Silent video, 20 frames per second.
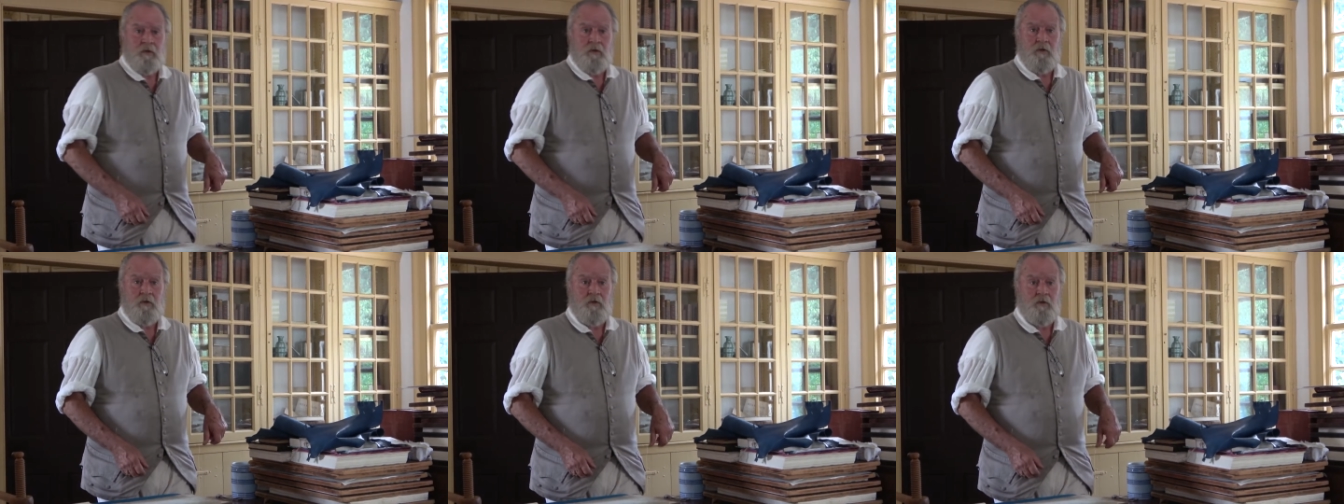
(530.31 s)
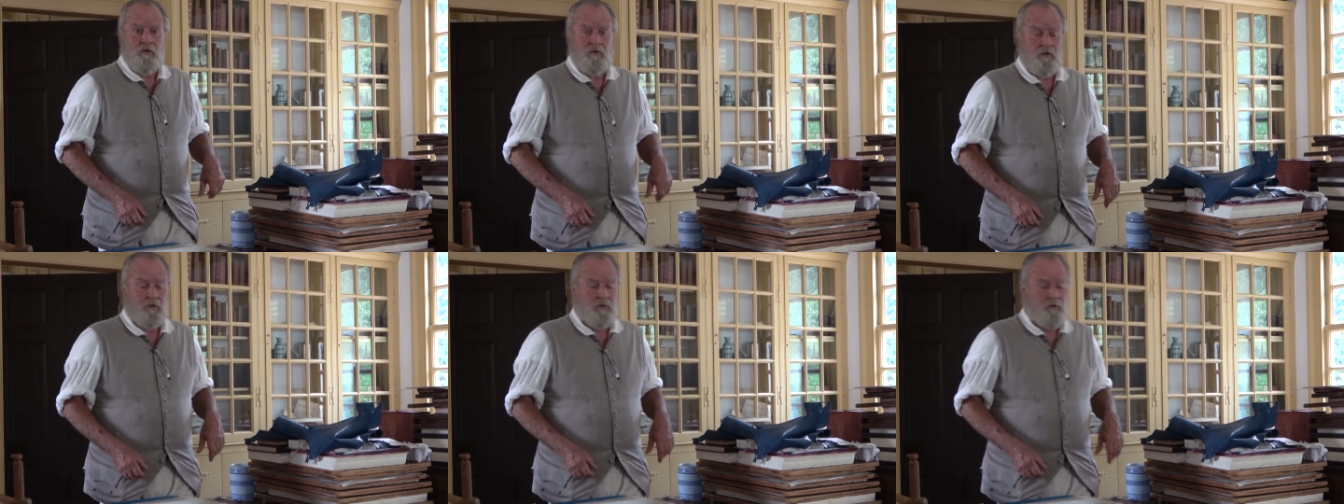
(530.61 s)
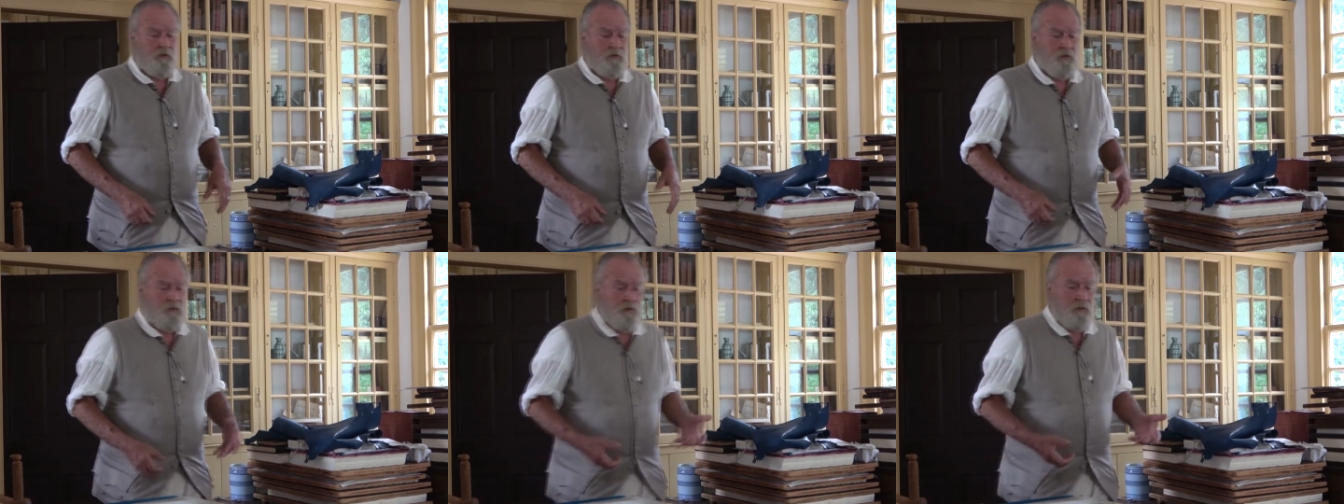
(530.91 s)

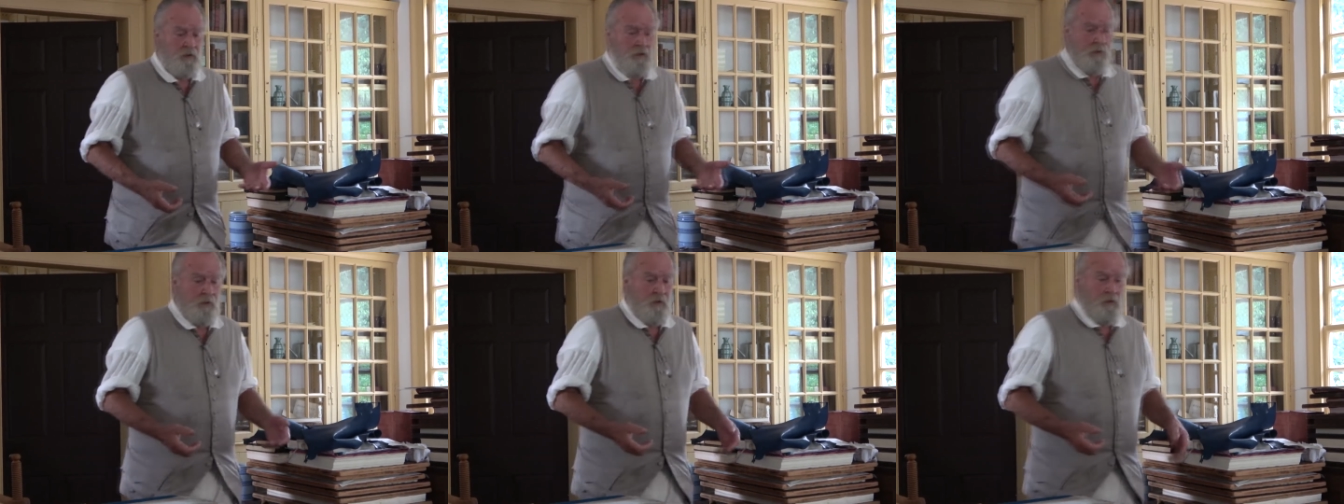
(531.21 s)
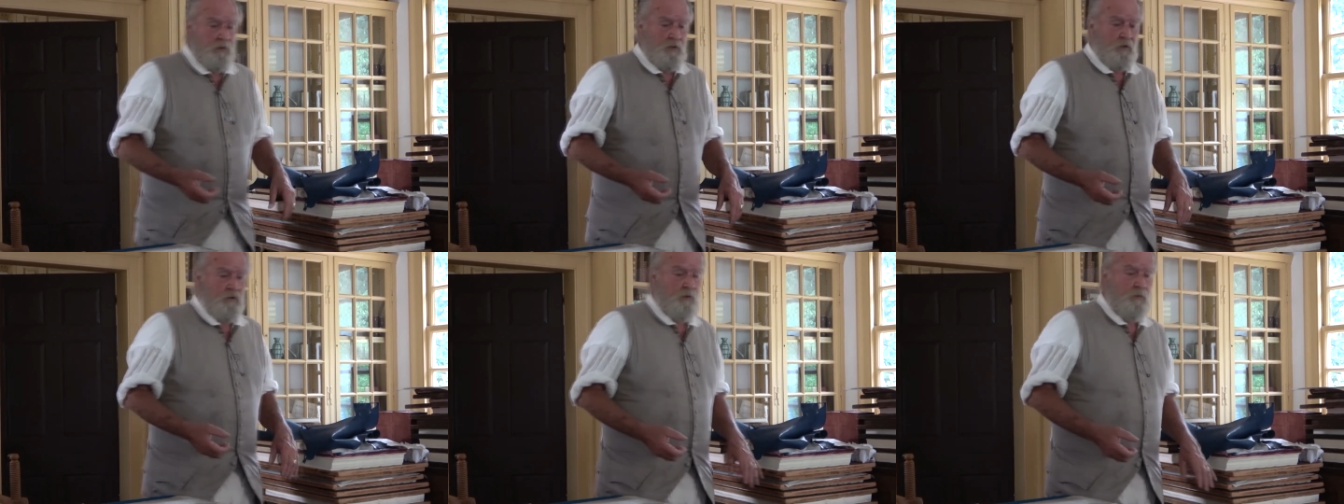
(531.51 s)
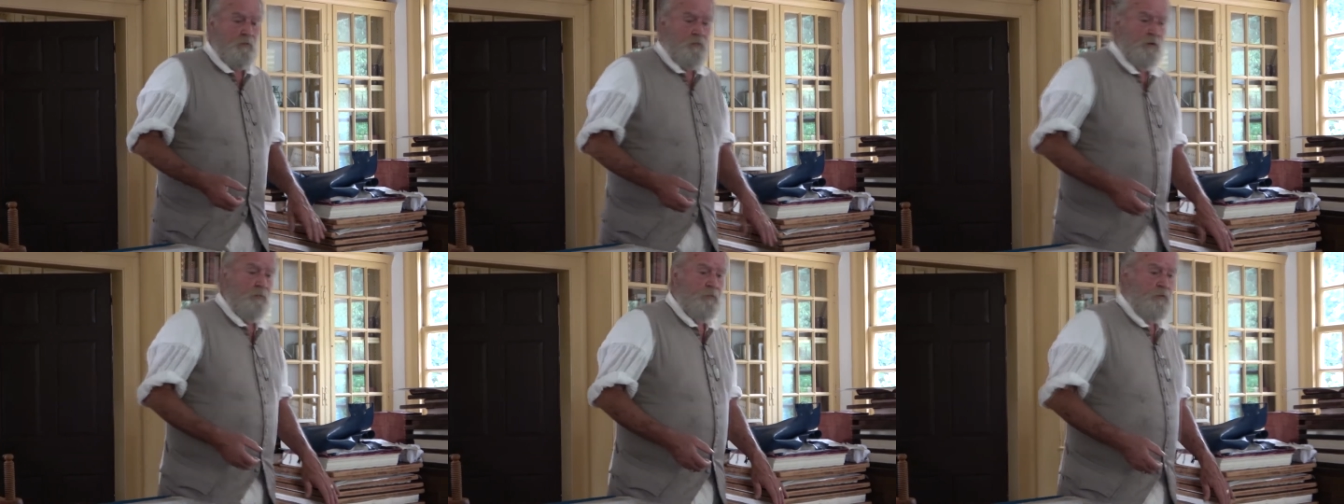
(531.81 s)
You
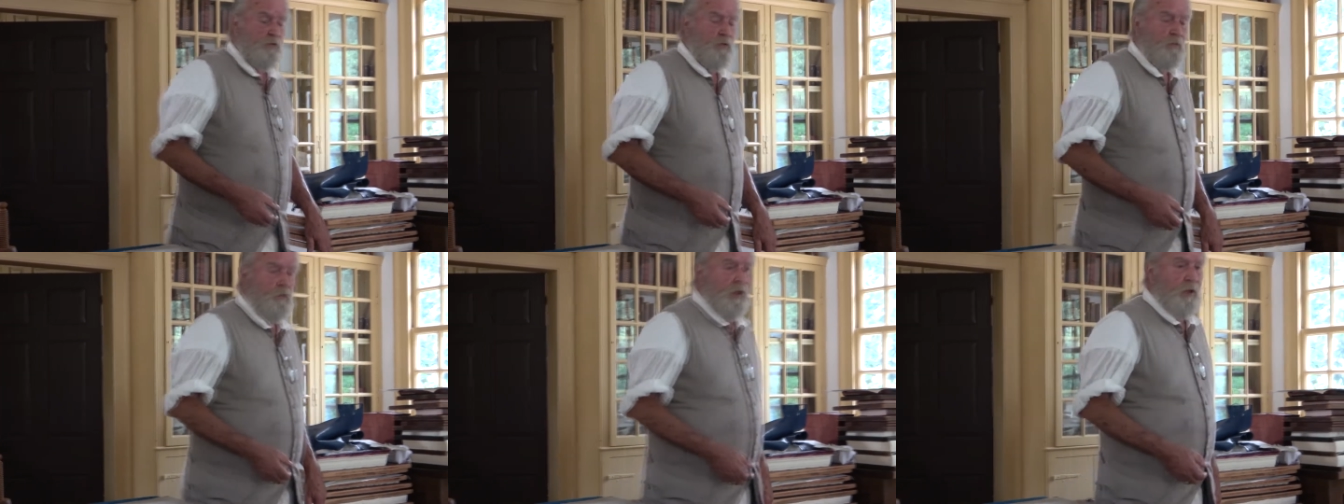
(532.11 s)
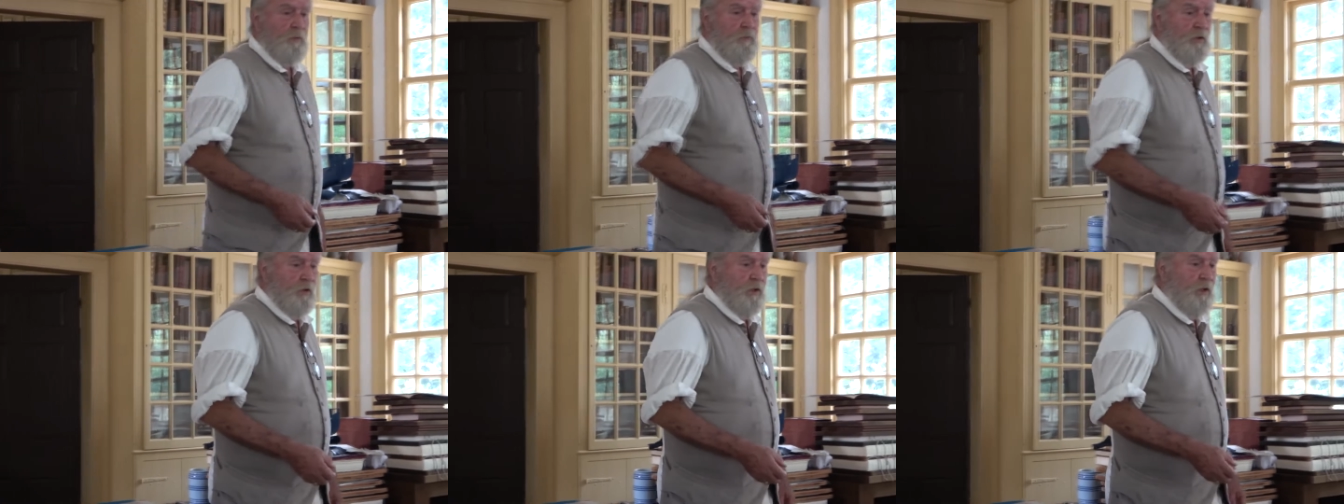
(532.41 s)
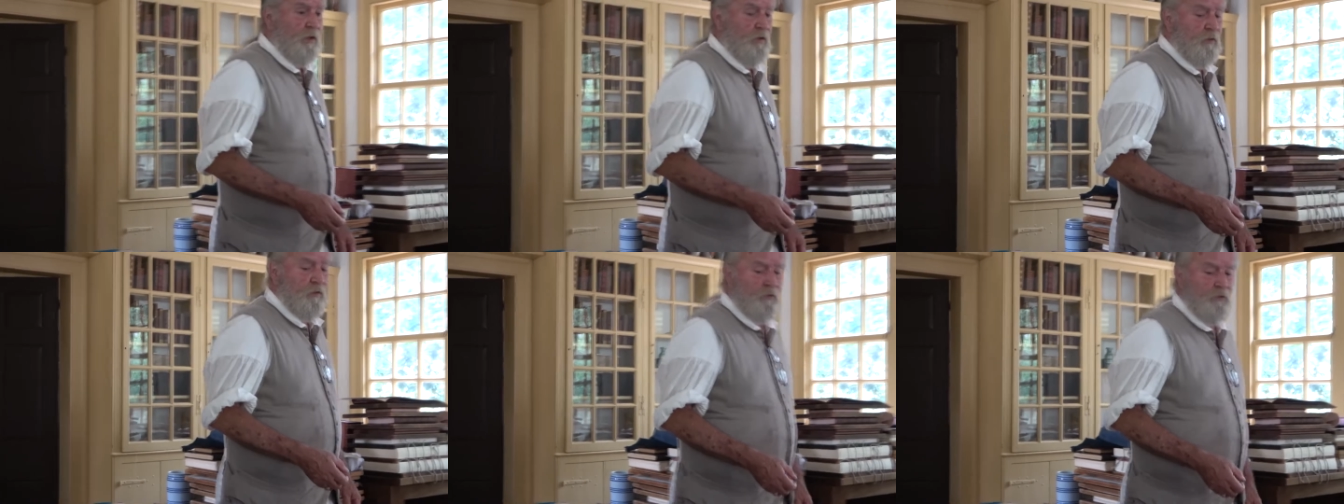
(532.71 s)
couldn't publish a Bible in
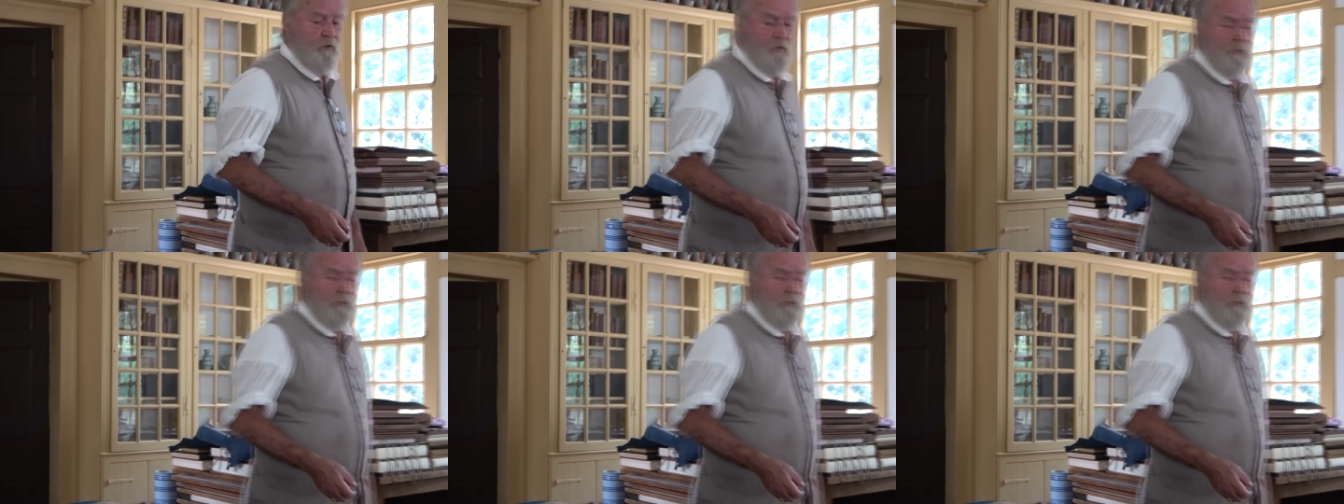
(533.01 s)
English in